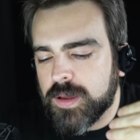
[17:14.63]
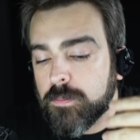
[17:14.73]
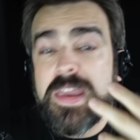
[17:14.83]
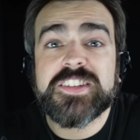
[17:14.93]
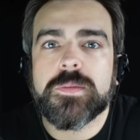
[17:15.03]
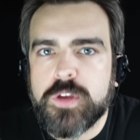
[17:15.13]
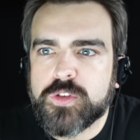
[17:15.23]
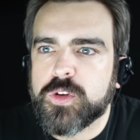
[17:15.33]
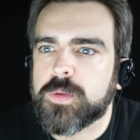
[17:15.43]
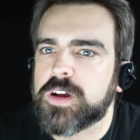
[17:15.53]
make some
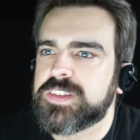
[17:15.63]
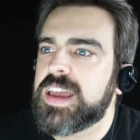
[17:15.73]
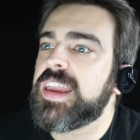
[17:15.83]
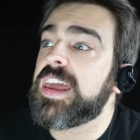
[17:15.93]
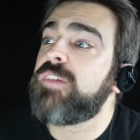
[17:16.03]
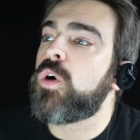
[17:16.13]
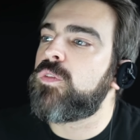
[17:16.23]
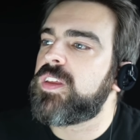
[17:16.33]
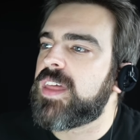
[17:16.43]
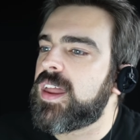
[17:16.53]
YouTube content and get
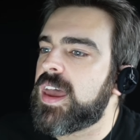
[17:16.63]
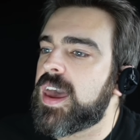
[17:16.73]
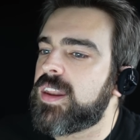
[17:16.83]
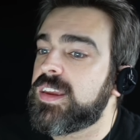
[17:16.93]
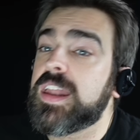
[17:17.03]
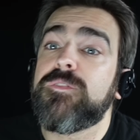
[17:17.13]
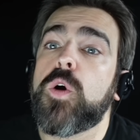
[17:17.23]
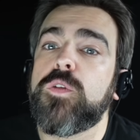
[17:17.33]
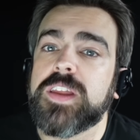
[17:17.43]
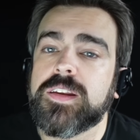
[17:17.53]
involved in that and get
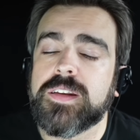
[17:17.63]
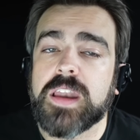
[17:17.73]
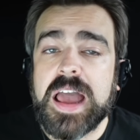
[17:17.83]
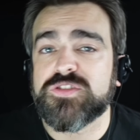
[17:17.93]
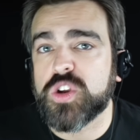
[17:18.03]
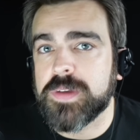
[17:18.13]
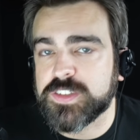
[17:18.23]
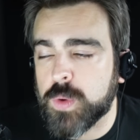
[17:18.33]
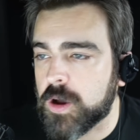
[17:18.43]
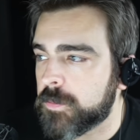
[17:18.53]
involved in live streaming as
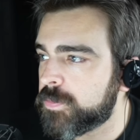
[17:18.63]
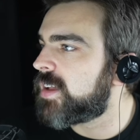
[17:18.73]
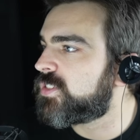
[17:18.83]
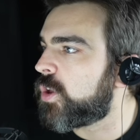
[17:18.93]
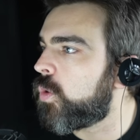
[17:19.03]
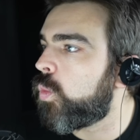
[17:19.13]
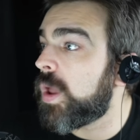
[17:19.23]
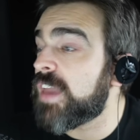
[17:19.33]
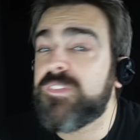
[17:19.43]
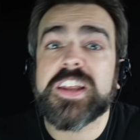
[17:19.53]
well. And so when
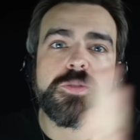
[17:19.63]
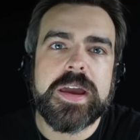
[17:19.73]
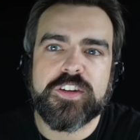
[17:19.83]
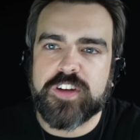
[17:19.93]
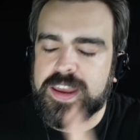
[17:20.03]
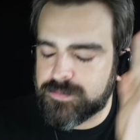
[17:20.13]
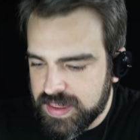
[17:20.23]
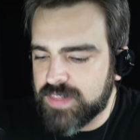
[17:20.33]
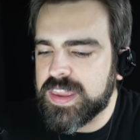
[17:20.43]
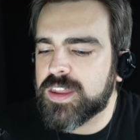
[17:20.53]
I finished my degree
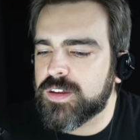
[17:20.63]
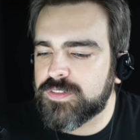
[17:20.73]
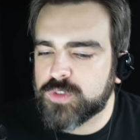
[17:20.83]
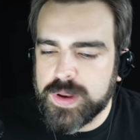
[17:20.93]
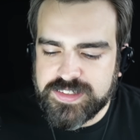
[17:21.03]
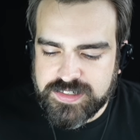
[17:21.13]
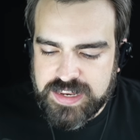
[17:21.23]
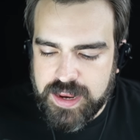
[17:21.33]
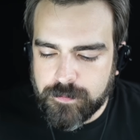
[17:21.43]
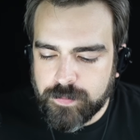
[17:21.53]
at the end of
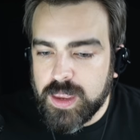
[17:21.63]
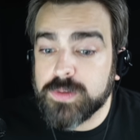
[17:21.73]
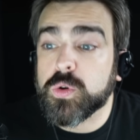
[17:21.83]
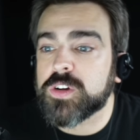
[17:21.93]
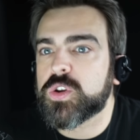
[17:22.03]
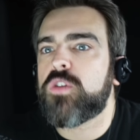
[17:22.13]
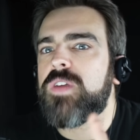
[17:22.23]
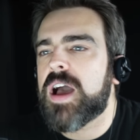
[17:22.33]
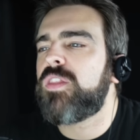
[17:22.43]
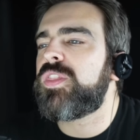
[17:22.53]
2016, it was also
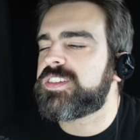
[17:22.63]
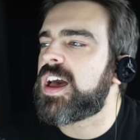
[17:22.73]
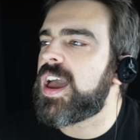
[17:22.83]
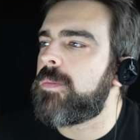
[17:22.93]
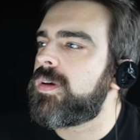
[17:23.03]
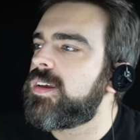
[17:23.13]
around the time